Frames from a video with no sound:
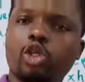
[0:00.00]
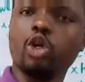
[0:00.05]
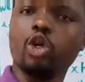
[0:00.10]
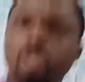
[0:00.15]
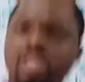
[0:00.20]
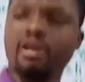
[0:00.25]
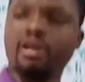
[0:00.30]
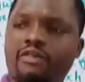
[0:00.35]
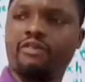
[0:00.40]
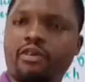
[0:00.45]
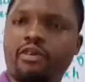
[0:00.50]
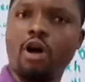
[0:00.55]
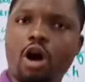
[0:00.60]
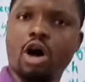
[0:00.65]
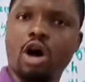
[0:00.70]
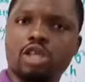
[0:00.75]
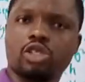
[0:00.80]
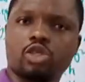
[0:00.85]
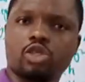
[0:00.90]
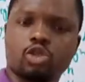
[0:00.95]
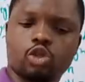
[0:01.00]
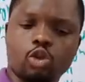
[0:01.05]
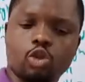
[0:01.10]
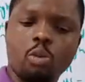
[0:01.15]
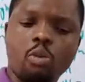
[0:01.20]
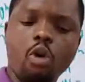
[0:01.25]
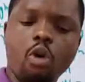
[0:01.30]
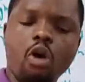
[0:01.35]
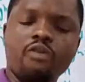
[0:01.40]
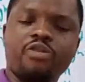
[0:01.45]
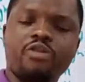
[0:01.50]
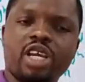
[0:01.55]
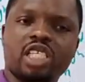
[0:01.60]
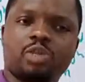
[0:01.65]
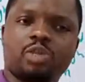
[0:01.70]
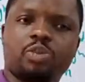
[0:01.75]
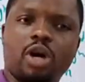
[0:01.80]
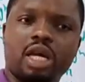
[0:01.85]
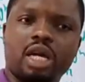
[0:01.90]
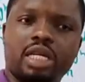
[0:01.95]
use a force to move
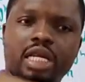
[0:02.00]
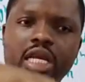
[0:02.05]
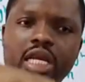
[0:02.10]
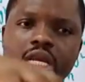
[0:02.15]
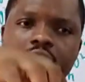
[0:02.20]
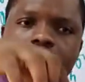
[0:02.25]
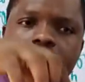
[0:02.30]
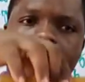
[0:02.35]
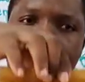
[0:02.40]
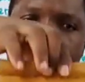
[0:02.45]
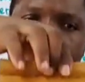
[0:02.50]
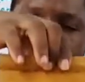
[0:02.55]
this body